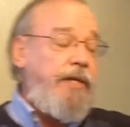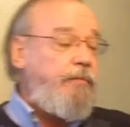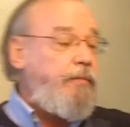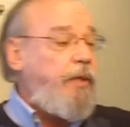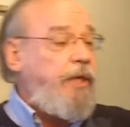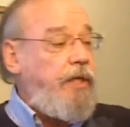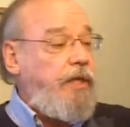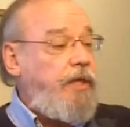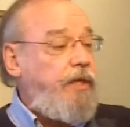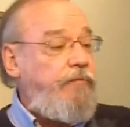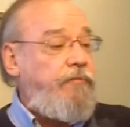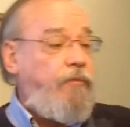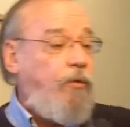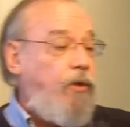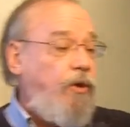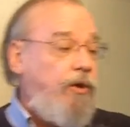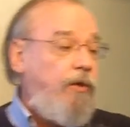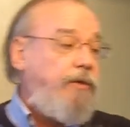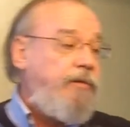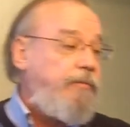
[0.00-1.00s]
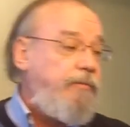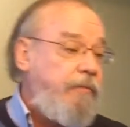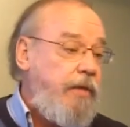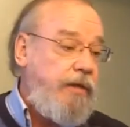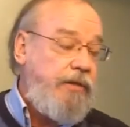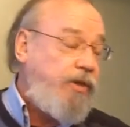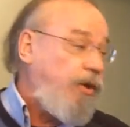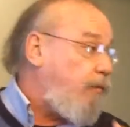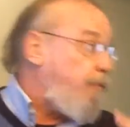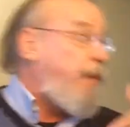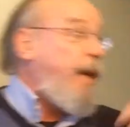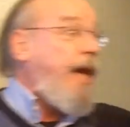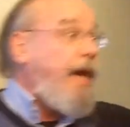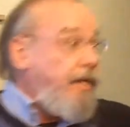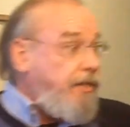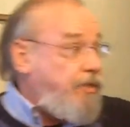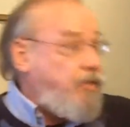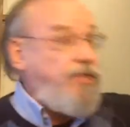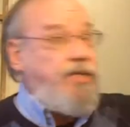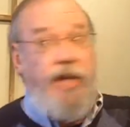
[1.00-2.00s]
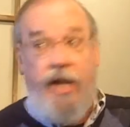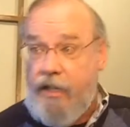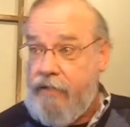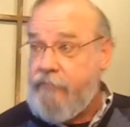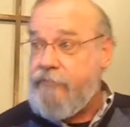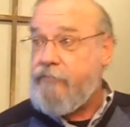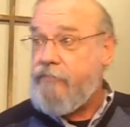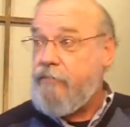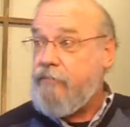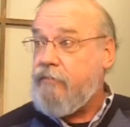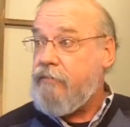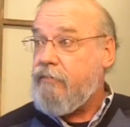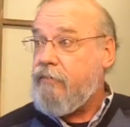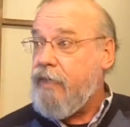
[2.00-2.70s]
can be for, you know, bad stuff,